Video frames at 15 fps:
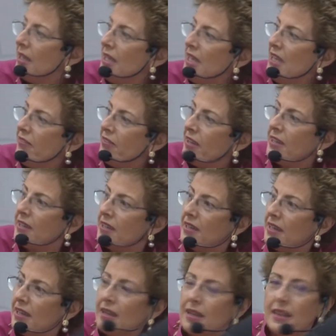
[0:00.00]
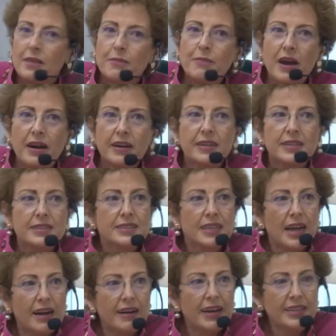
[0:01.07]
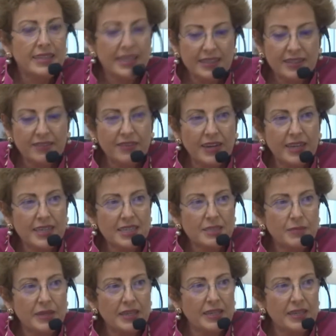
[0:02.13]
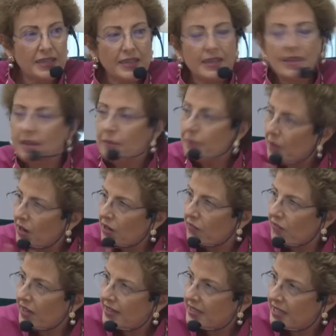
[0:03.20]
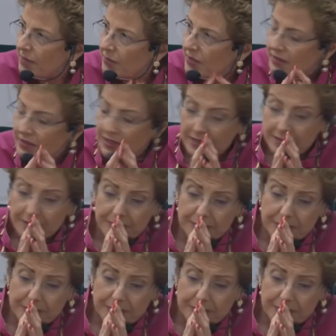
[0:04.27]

even the markets are identified as being part of Latin America.